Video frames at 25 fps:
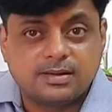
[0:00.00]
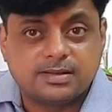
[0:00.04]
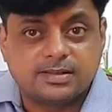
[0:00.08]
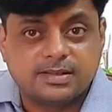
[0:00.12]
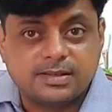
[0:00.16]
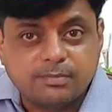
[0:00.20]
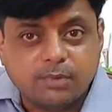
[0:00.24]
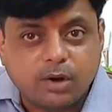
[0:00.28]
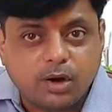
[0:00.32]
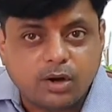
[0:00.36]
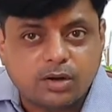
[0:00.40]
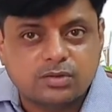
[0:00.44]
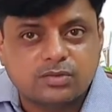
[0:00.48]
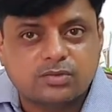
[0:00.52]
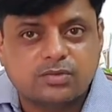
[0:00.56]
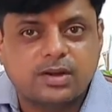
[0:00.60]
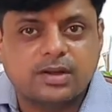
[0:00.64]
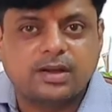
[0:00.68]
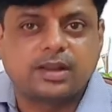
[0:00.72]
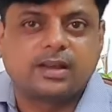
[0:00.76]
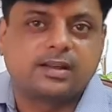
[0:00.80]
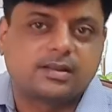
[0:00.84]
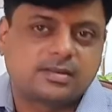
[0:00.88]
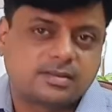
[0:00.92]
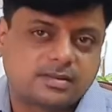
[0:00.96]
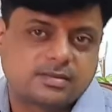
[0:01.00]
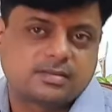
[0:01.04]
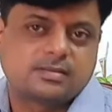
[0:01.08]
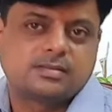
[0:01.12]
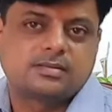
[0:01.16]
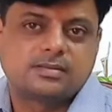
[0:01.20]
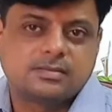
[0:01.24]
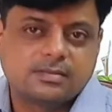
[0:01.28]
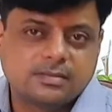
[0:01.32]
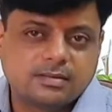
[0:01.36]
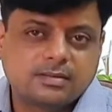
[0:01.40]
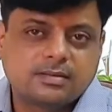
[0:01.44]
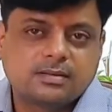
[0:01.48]
demonstrating it.
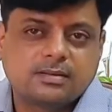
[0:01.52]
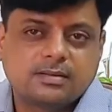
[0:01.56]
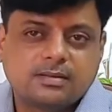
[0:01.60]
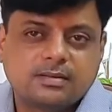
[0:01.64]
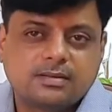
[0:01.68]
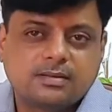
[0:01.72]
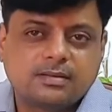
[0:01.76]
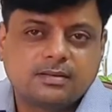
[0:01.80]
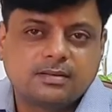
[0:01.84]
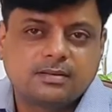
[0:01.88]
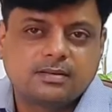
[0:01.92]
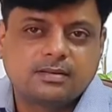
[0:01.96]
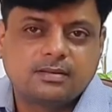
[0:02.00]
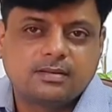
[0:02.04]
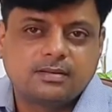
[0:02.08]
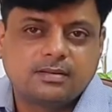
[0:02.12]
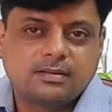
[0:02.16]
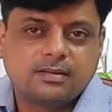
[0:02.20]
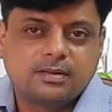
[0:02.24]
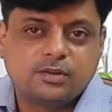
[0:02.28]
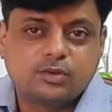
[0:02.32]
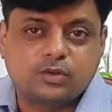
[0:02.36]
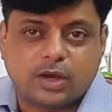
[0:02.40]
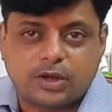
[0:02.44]
So